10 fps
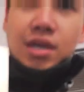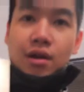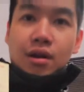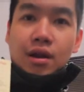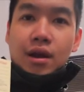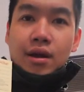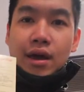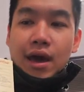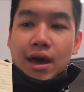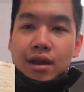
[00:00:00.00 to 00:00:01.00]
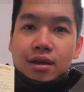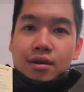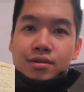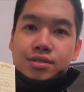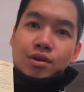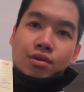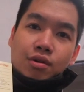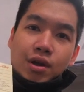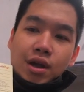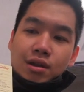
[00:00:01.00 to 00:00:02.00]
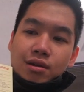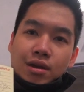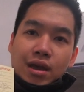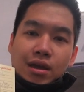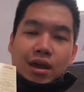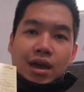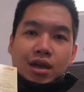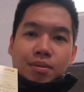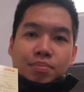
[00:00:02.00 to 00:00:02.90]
here at Tuner Crate, aka